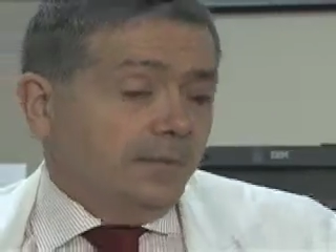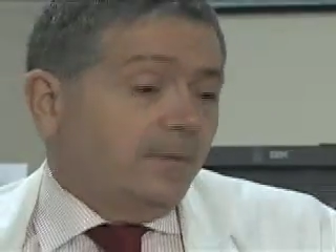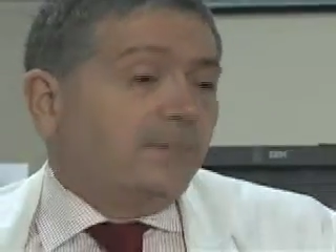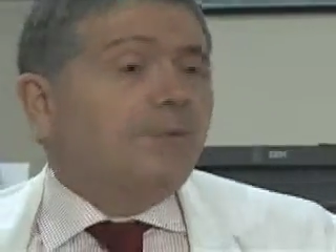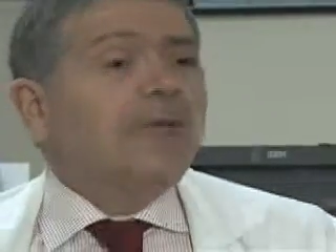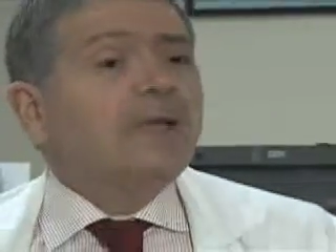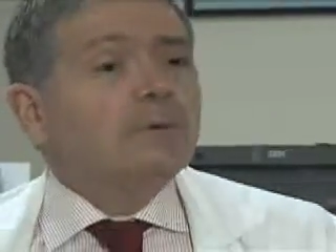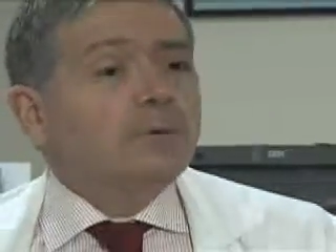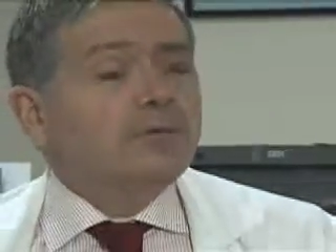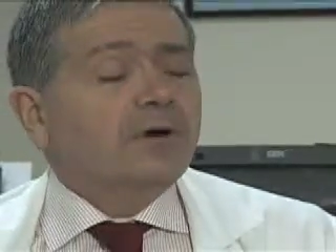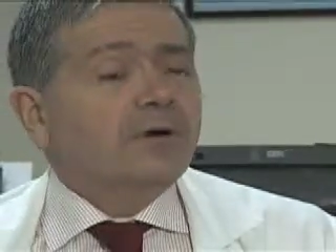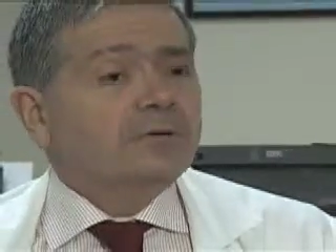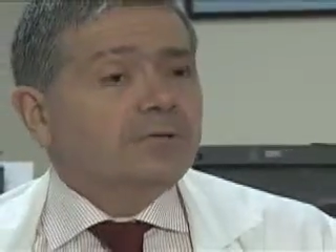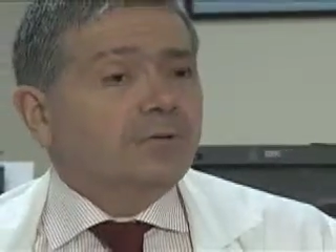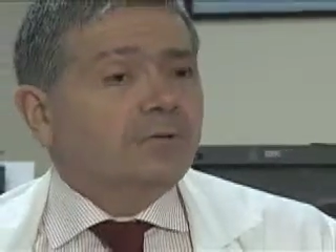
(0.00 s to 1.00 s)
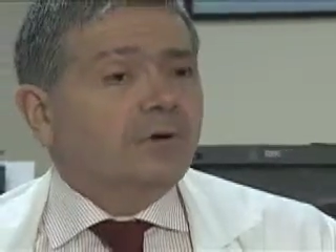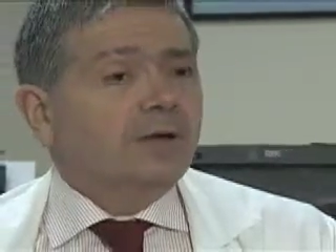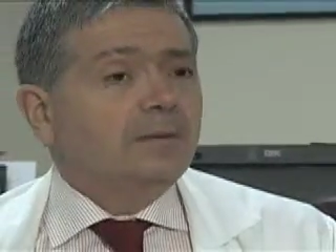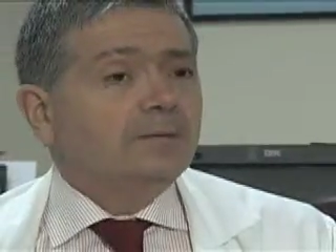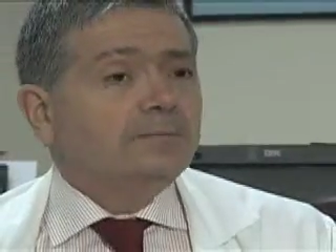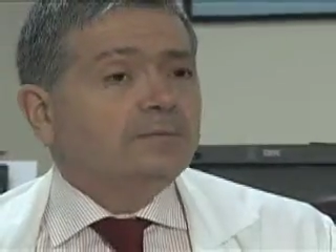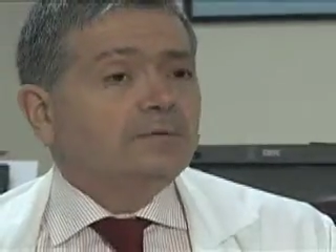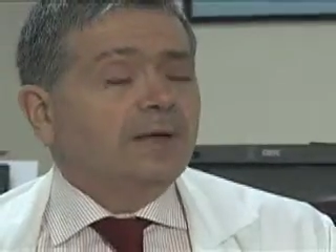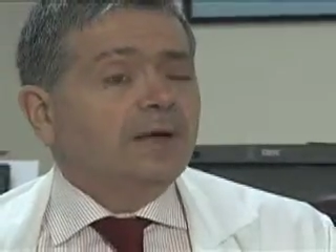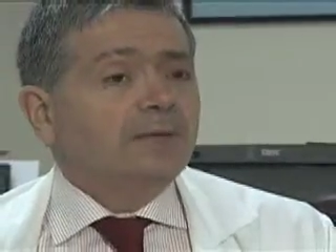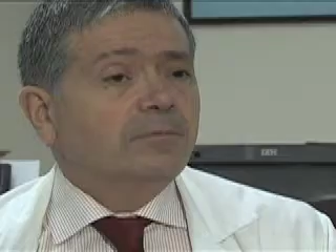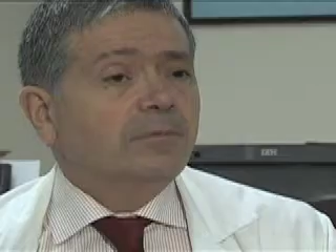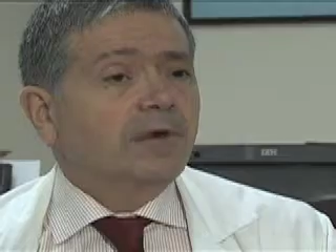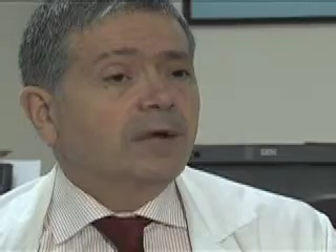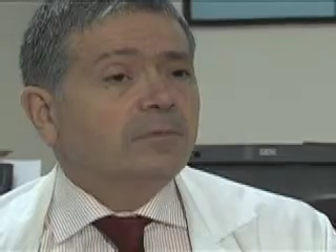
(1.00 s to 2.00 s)
a man with prostate problems who
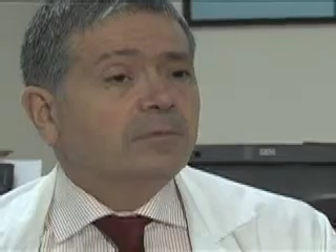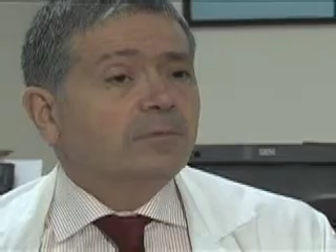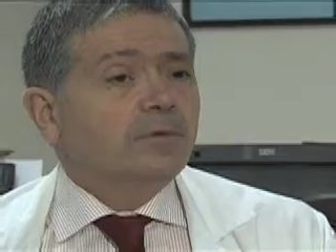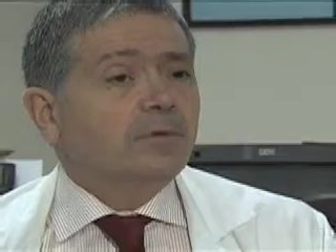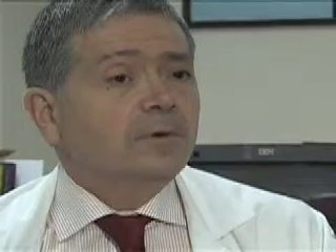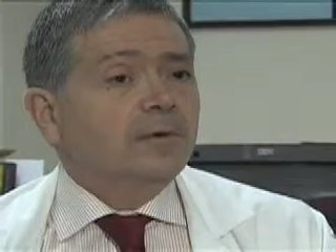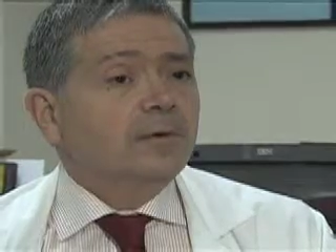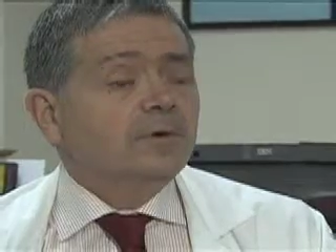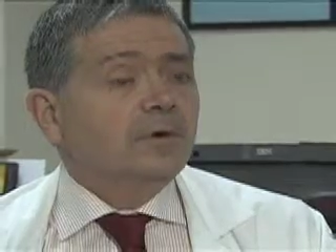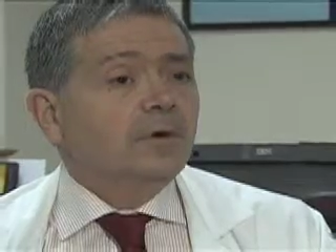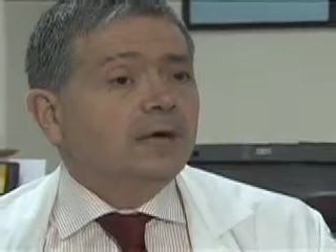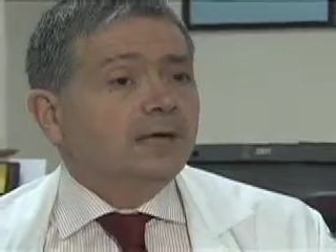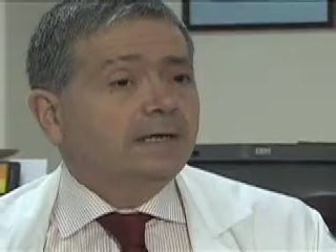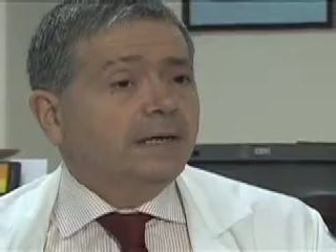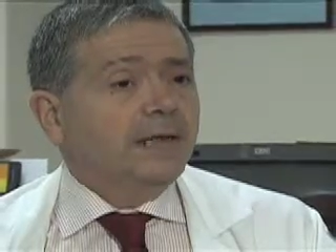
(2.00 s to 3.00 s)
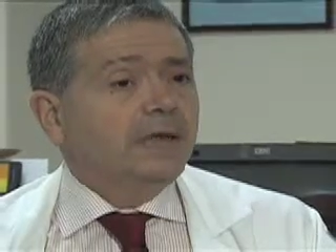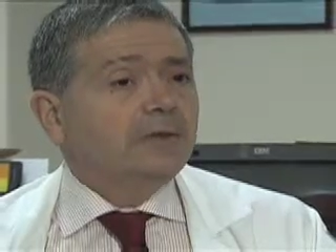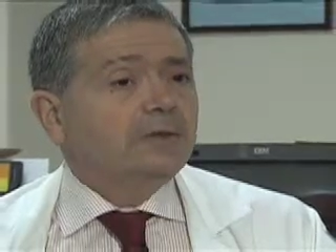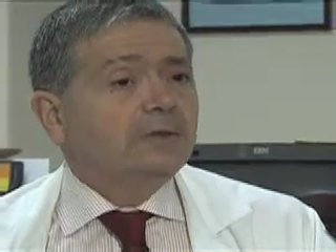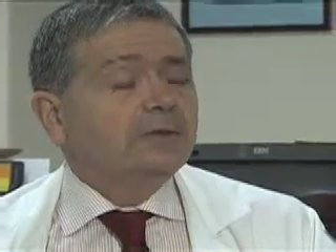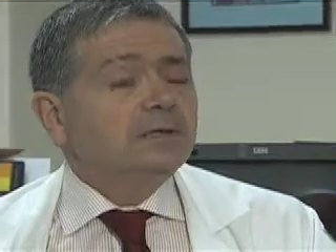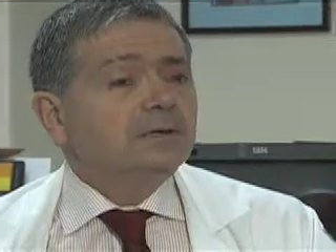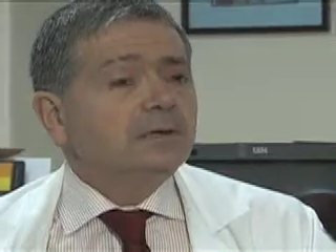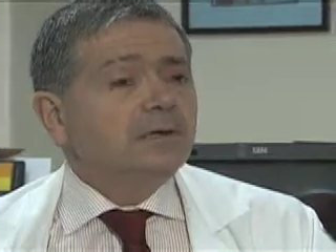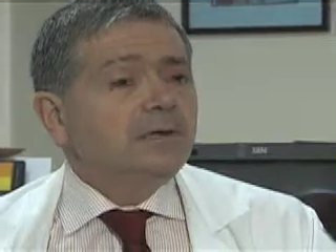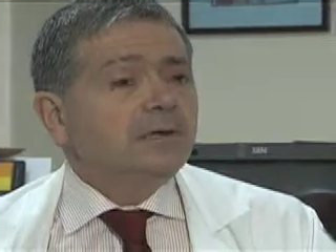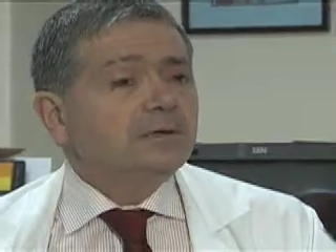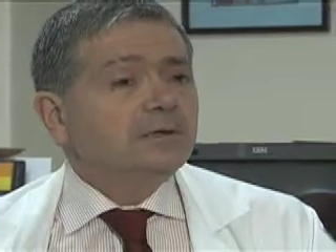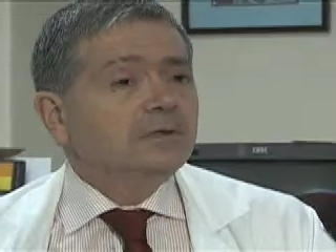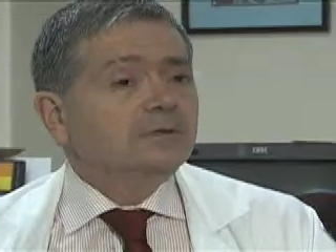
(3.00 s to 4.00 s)
had a problem urinating lying down, you didn't
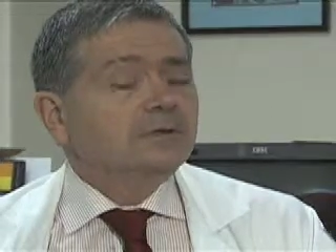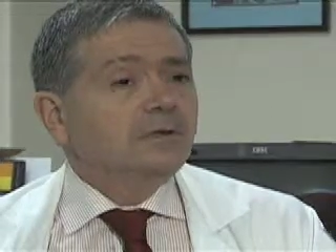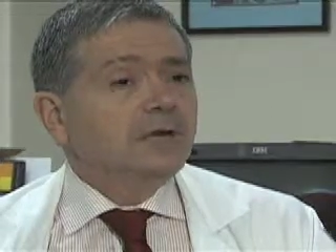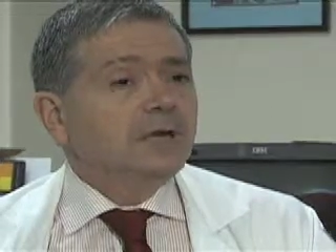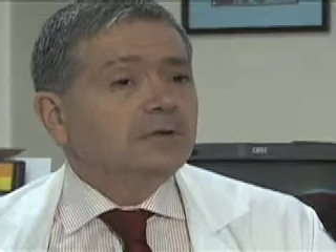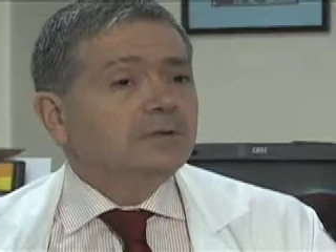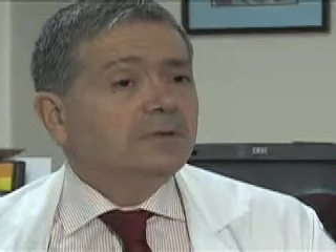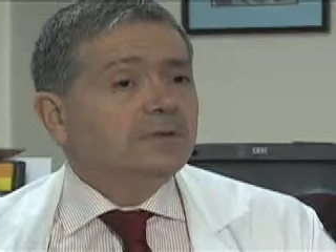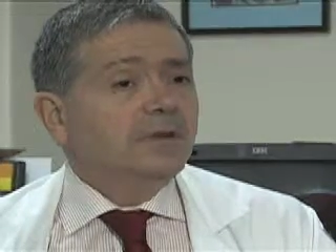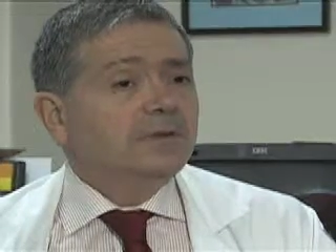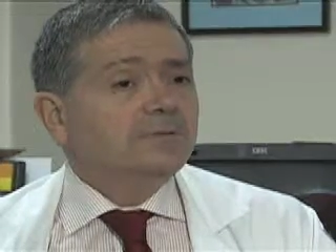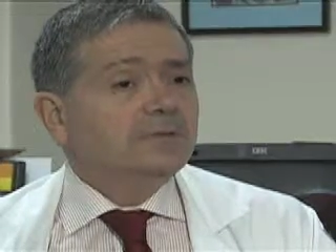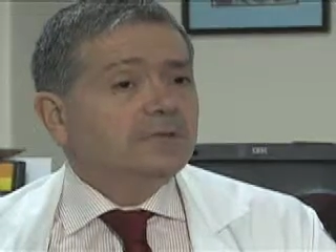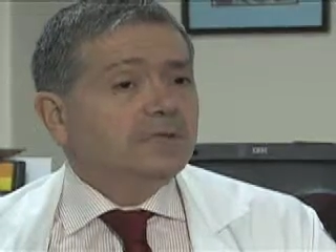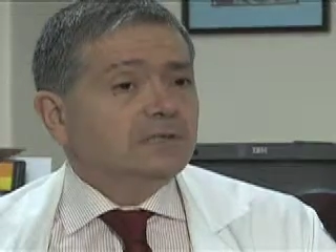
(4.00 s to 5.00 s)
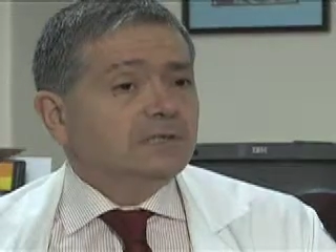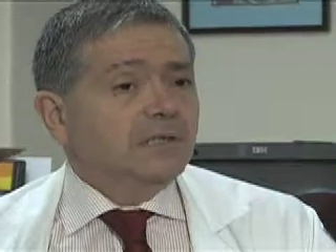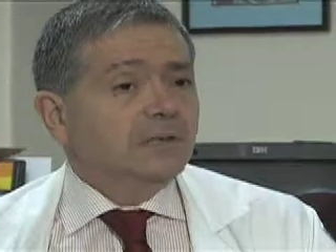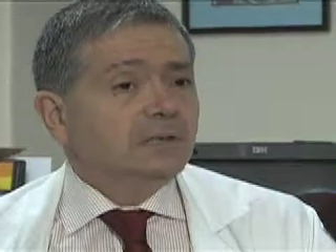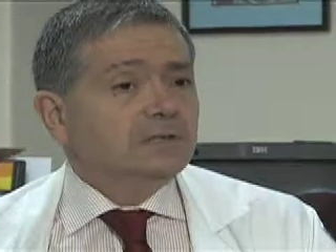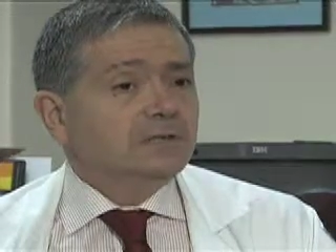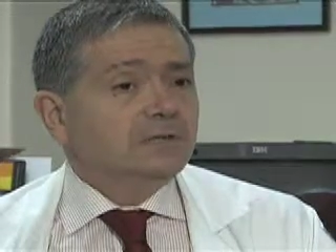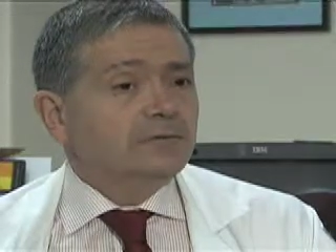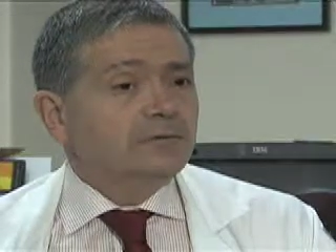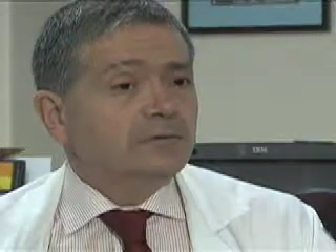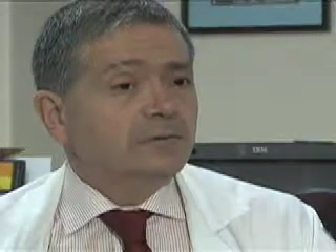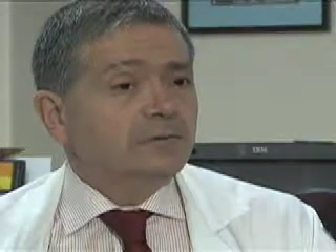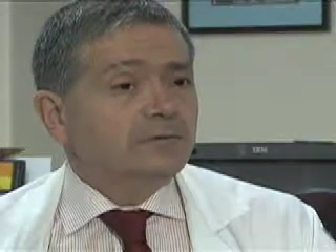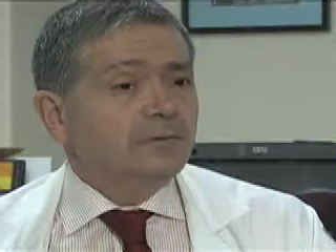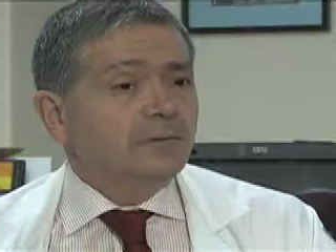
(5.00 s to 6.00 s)
have to confine him to bed for six hours after
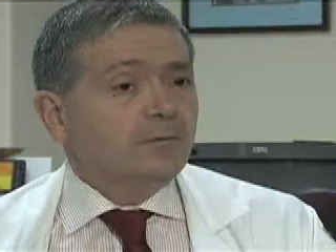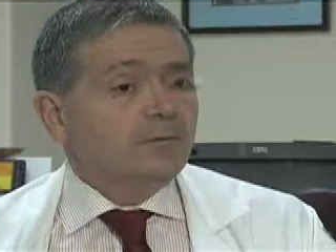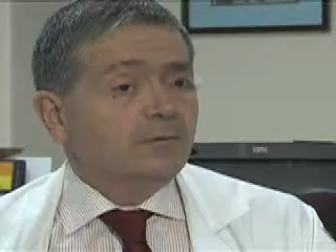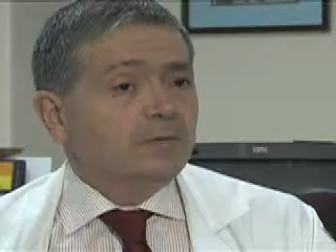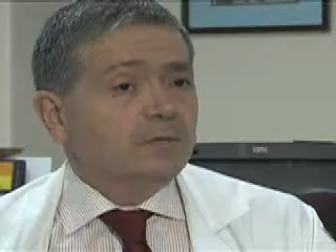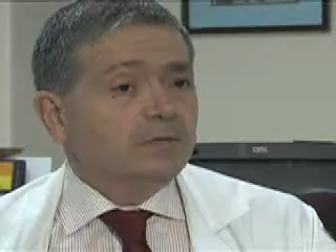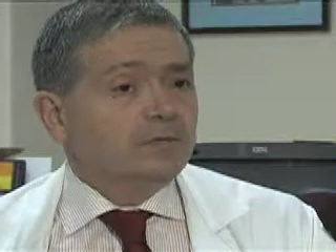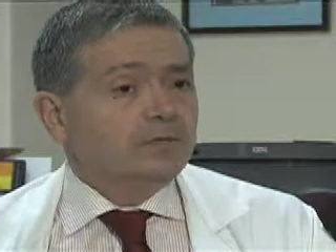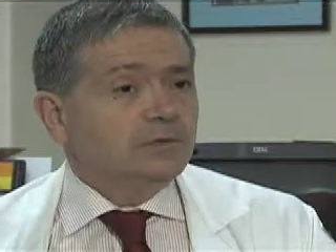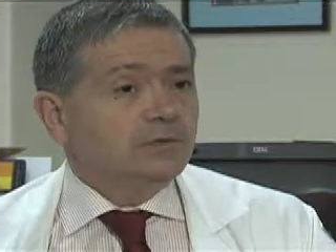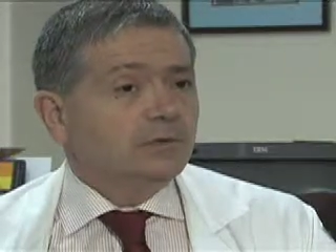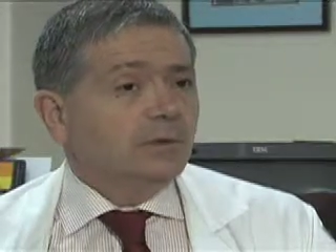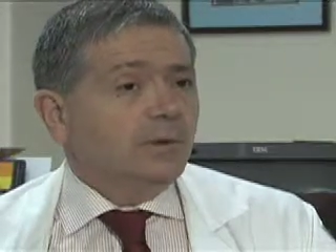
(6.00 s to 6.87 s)
doing a femoral procedure.